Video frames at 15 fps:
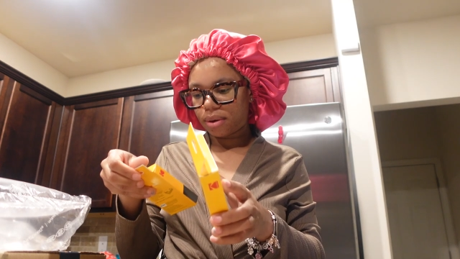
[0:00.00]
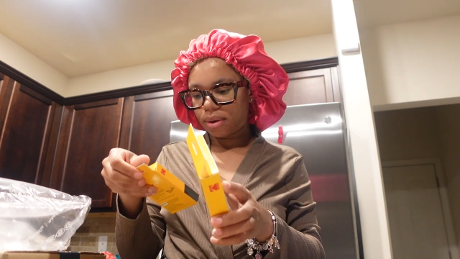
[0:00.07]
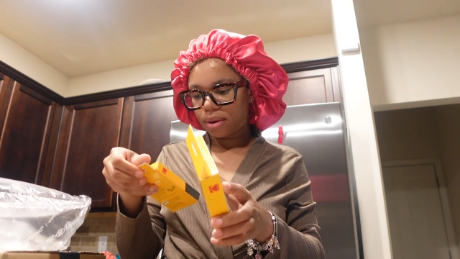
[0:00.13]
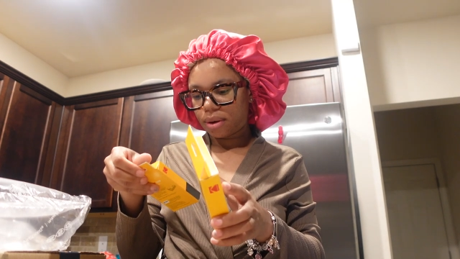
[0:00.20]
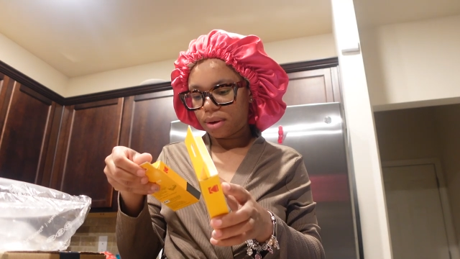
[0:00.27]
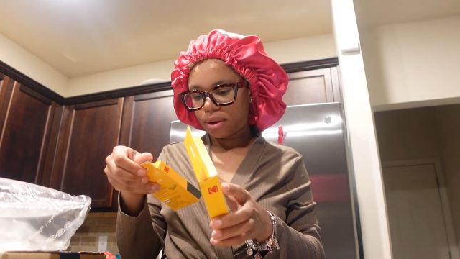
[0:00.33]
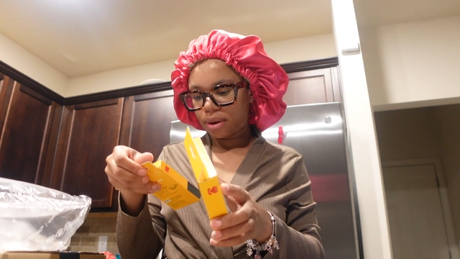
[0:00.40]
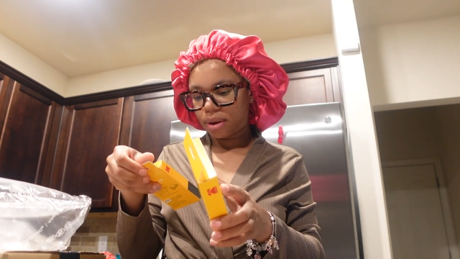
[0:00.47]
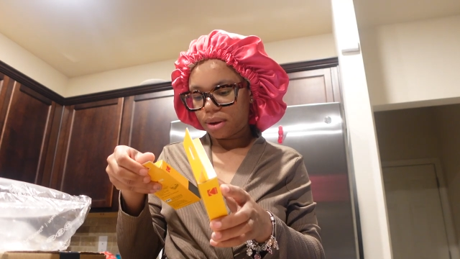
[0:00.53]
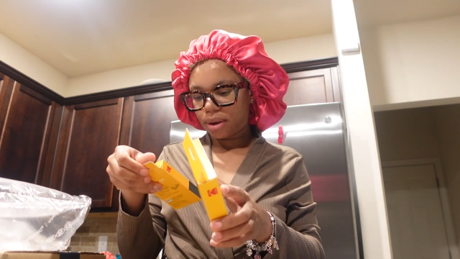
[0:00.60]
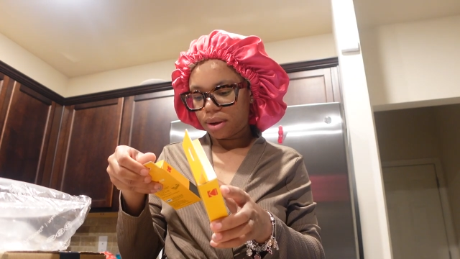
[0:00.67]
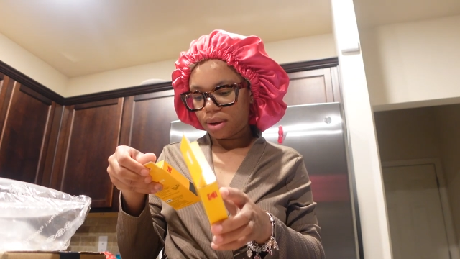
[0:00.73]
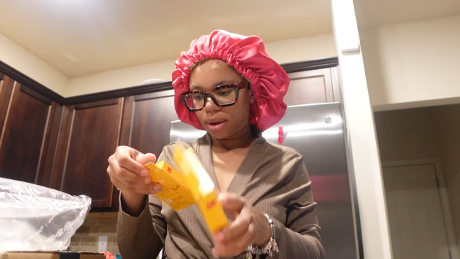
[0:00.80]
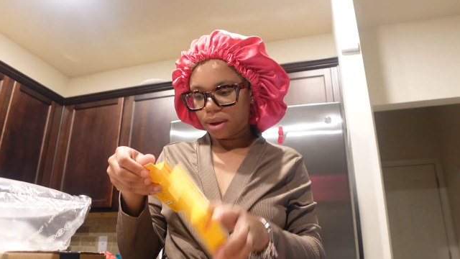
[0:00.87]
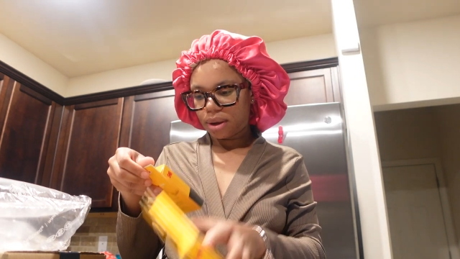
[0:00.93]

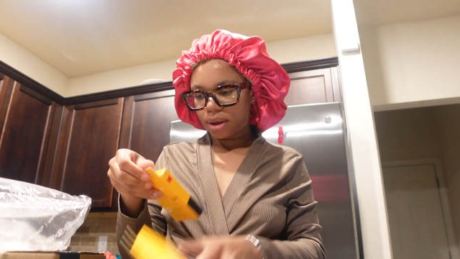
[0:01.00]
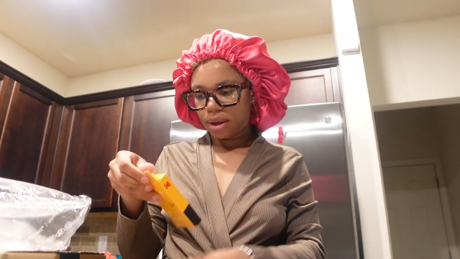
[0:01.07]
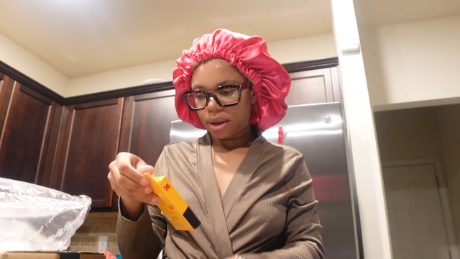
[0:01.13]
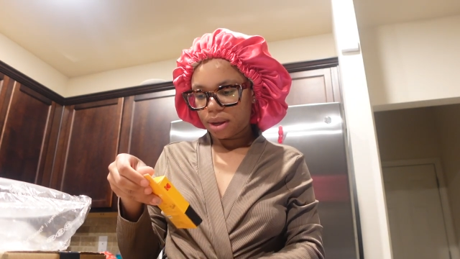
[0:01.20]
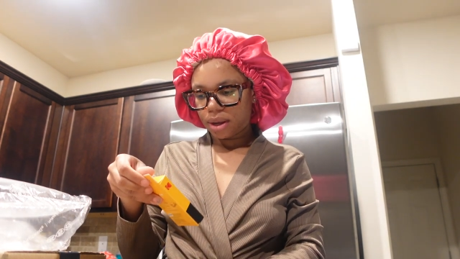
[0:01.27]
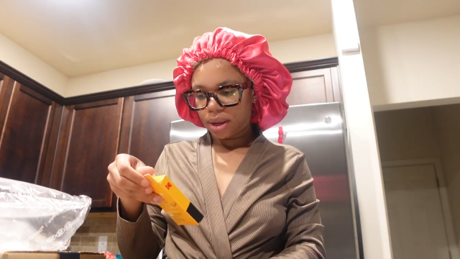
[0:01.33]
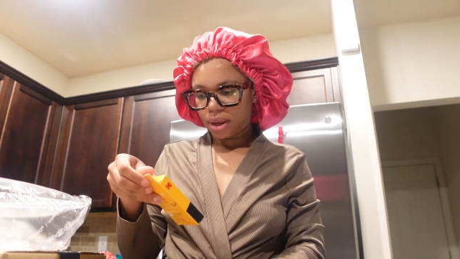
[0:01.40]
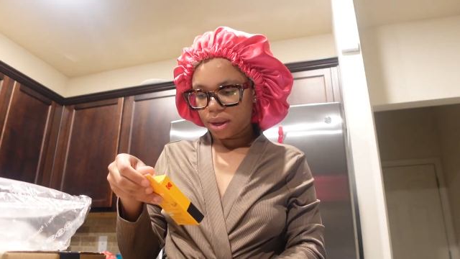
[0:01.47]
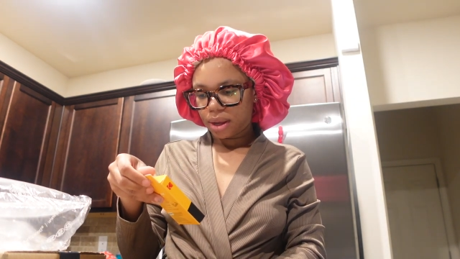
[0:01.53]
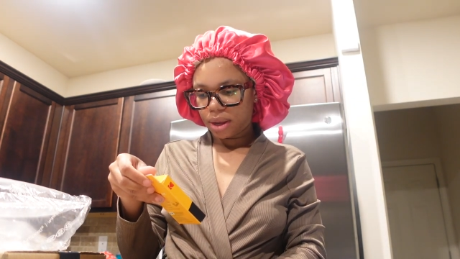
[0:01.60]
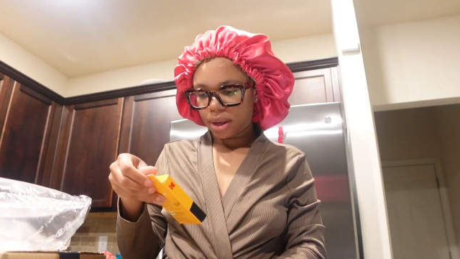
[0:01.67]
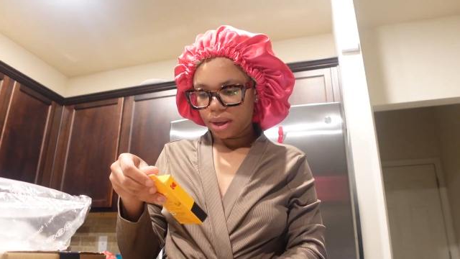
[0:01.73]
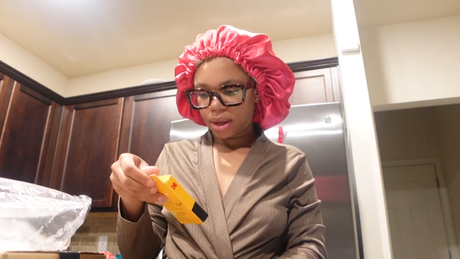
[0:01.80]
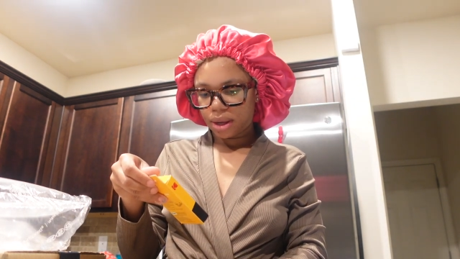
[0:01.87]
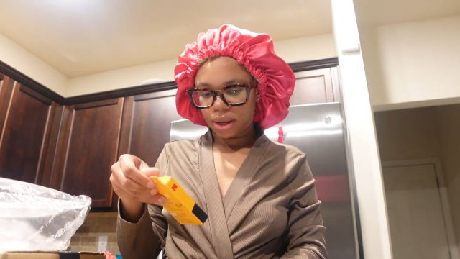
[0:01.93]

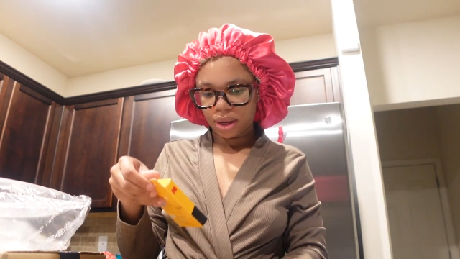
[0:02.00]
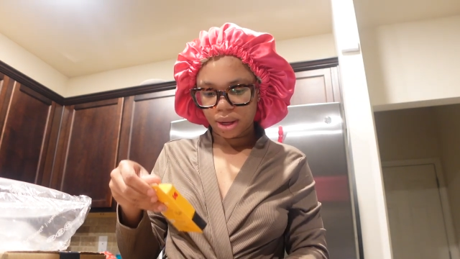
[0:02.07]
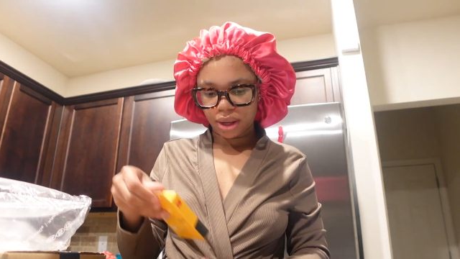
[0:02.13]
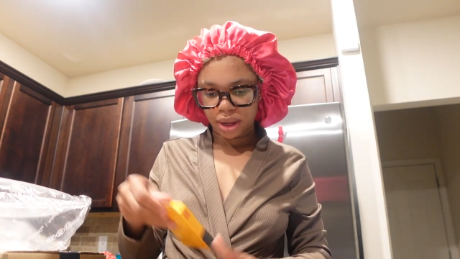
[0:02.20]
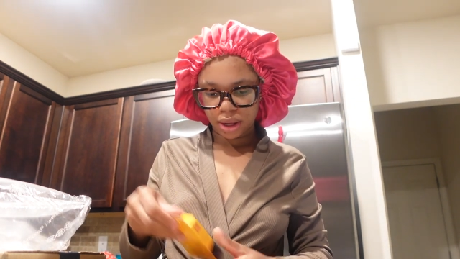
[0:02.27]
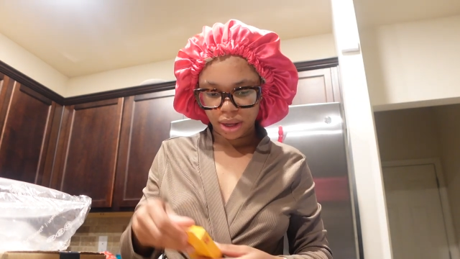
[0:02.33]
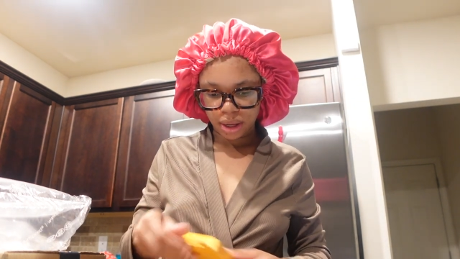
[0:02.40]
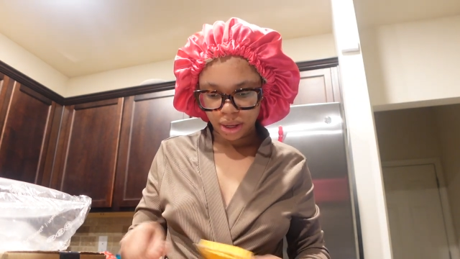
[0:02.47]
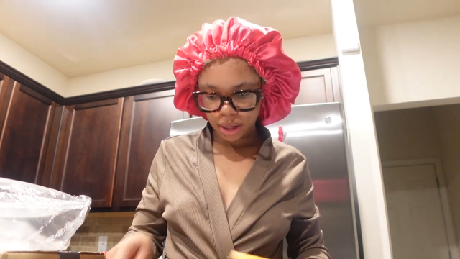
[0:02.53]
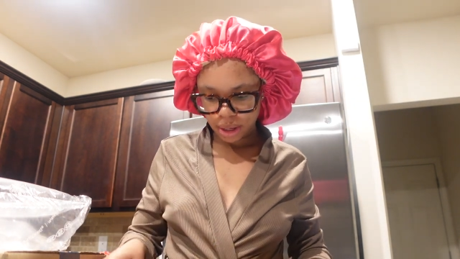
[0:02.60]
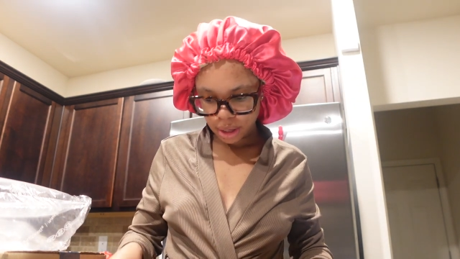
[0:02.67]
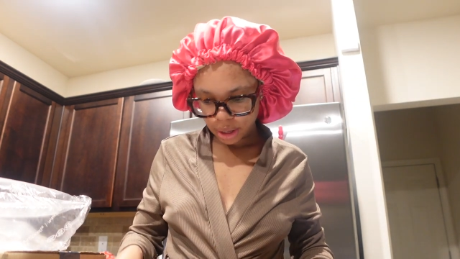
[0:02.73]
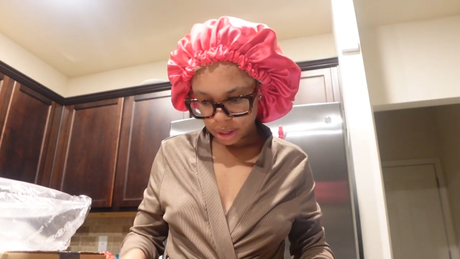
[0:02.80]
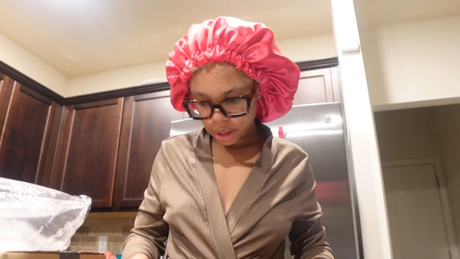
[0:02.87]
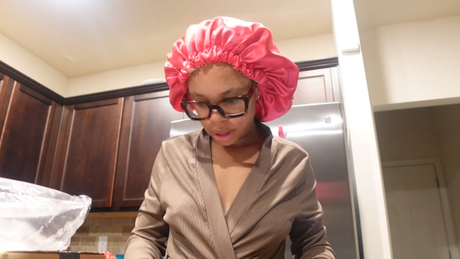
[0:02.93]

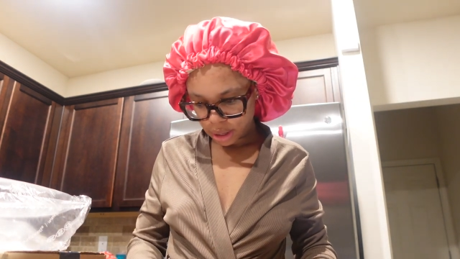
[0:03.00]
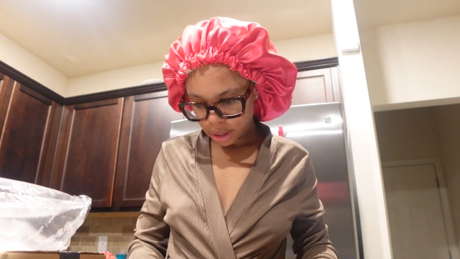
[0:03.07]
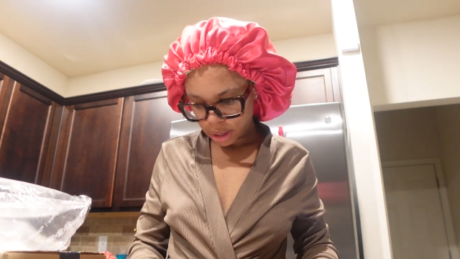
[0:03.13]
Nobody speaks.